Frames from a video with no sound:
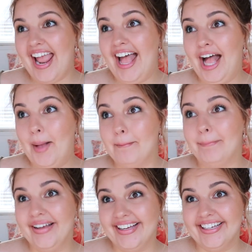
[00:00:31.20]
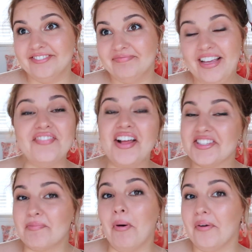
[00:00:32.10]
But if
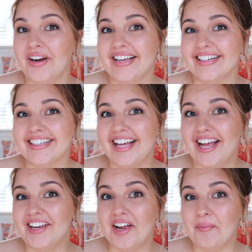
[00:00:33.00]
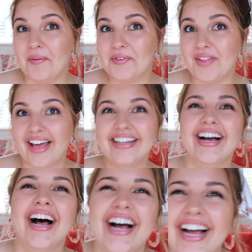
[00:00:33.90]
that's boring, I won't do
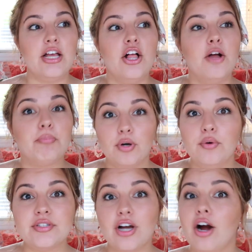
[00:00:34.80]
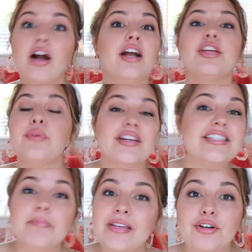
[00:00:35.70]
that. Pros are you get
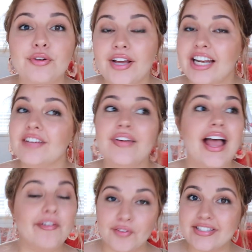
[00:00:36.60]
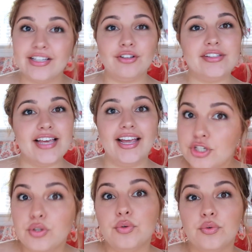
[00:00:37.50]
to be creative every single day.
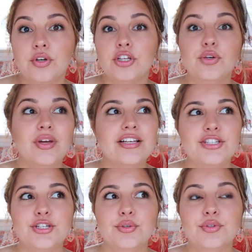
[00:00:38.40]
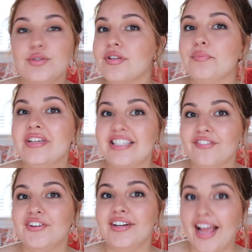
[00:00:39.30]
Two, you get to do something
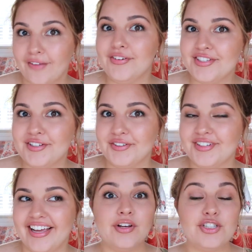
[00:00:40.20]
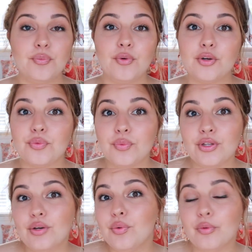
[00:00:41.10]
different every single day. You get to work with
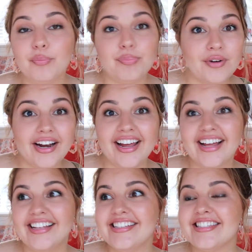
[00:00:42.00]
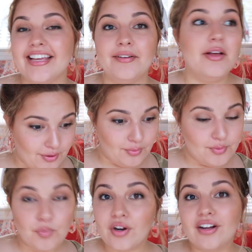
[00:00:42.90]
really cool brands and go
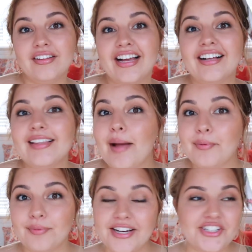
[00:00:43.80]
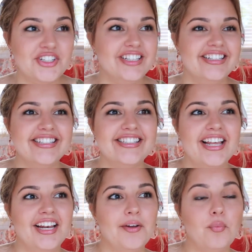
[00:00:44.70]
work on like collaborations
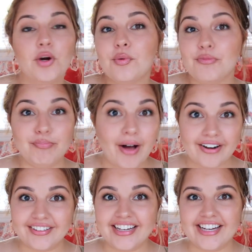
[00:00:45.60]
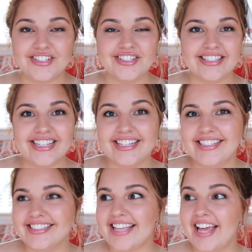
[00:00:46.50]
and work with modeling
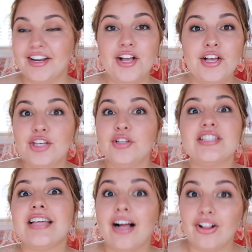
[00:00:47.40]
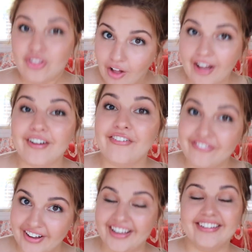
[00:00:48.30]
agencies. And it's like a lot of
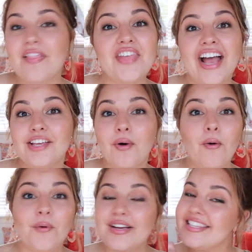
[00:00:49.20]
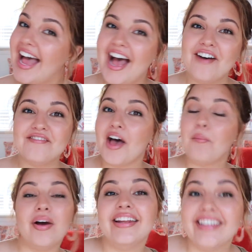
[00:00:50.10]
fun that you always have that
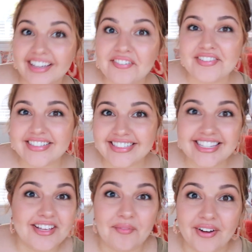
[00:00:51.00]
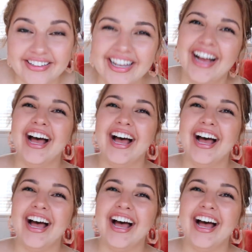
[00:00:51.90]
wedding gift to someone.